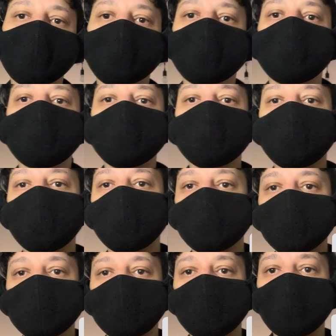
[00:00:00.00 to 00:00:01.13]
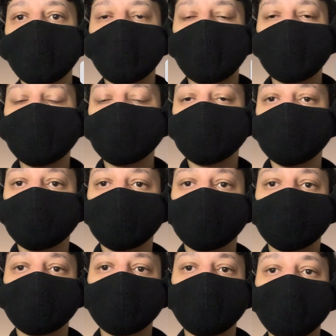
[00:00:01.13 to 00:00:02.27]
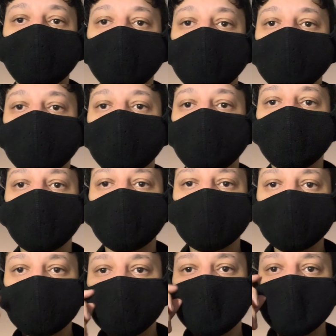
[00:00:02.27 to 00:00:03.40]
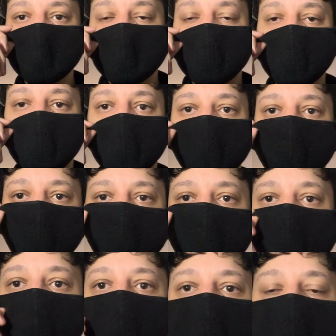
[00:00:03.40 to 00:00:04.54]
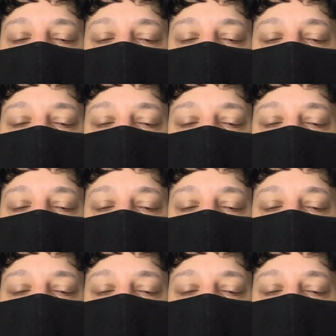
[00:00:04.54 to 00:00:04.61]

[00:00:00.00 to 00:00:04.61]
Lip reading: and comment if you want to see me making 600 today within 7 years. Before we get